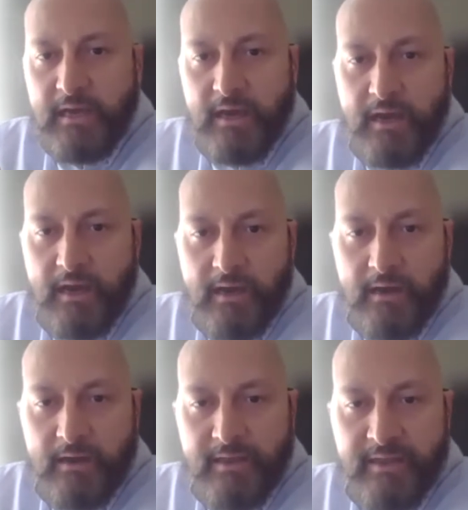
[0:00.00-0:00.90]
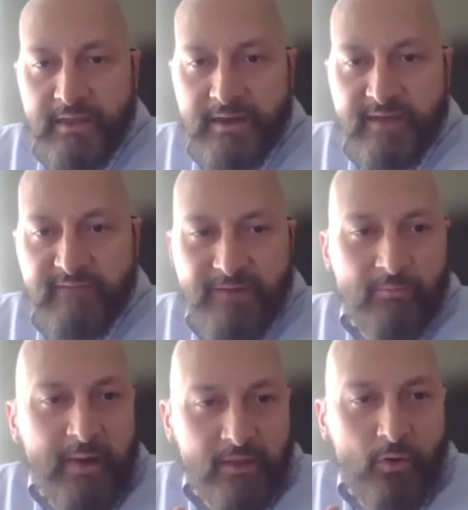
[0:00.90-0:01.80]
and I
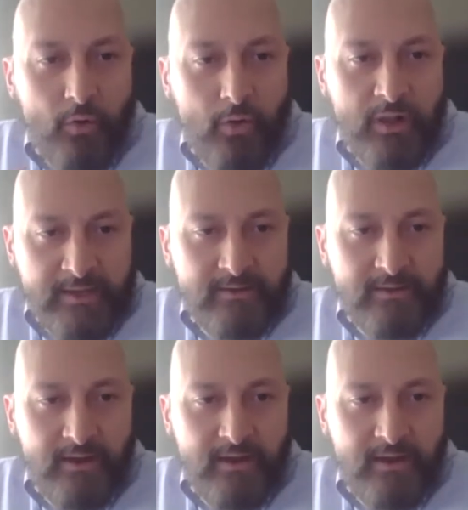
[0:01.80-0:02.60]
found my calling